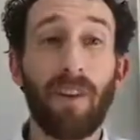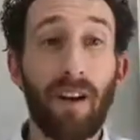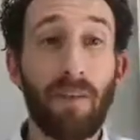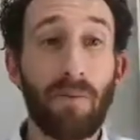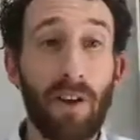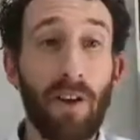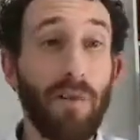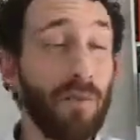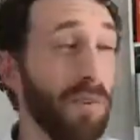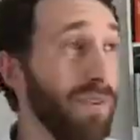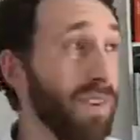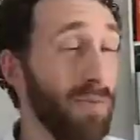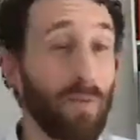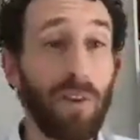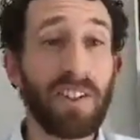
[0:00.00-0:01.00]
I'll go, well,
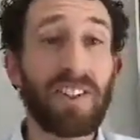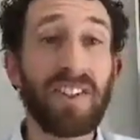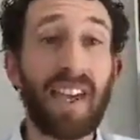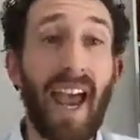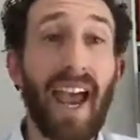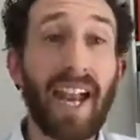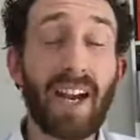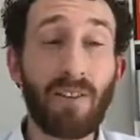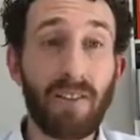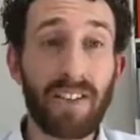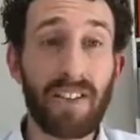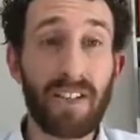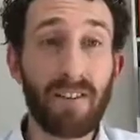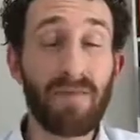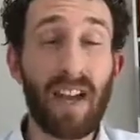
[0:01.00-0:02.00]
what's the
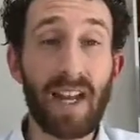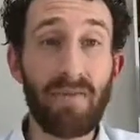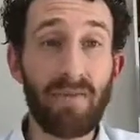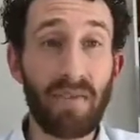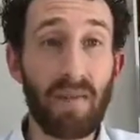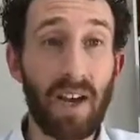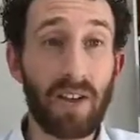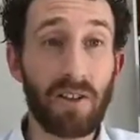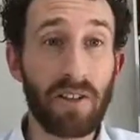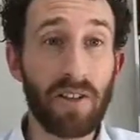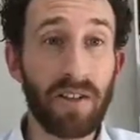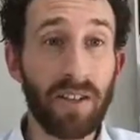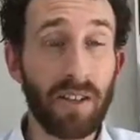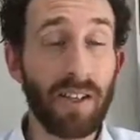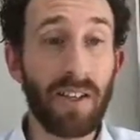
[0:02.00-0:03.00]
accuracy of that information,
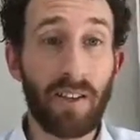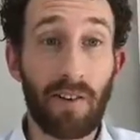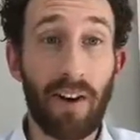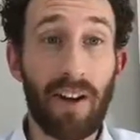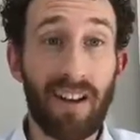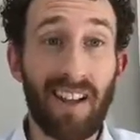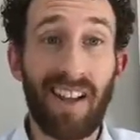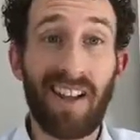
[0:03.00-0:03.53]
right?